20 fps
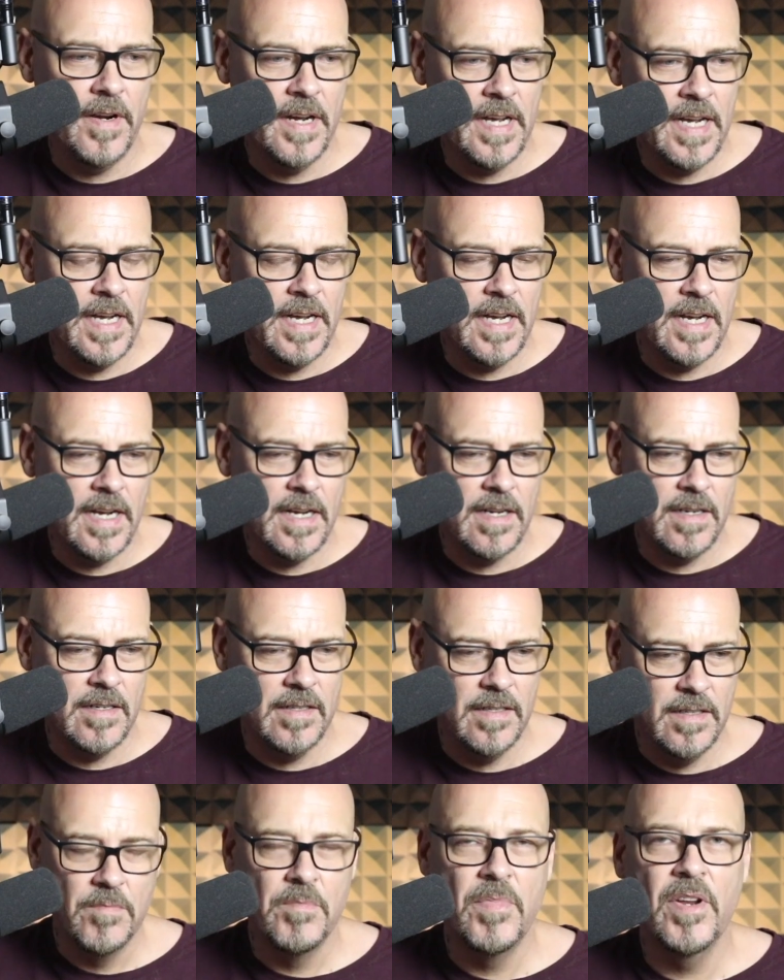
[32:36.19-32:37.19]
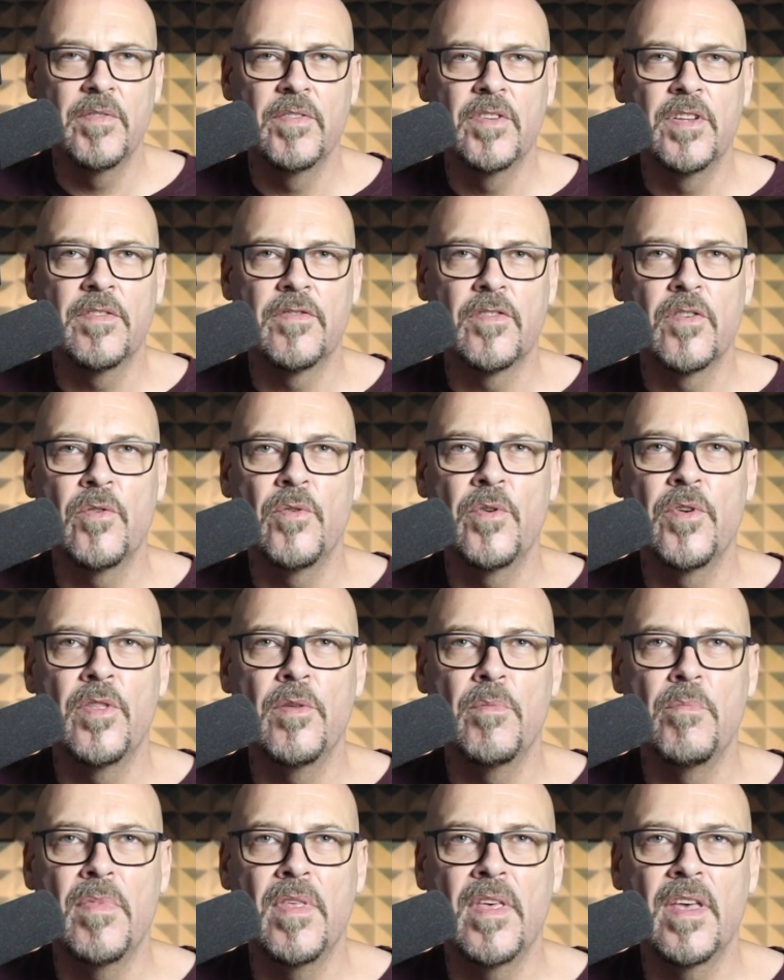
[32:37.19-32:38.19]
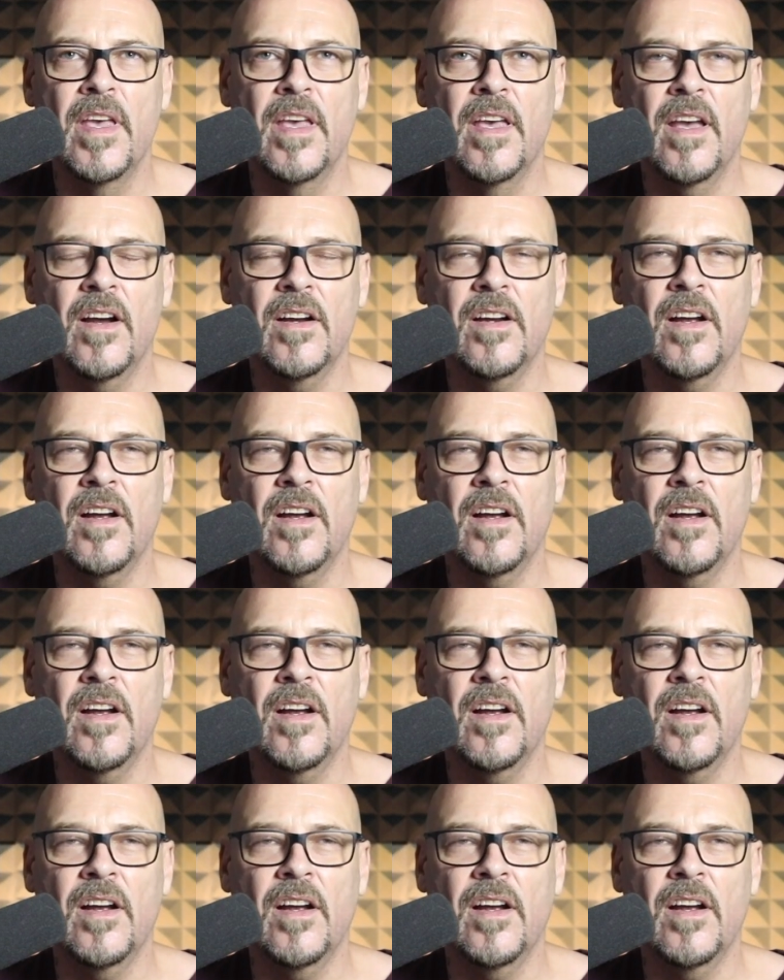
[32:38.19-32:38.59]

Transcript: rhythm there.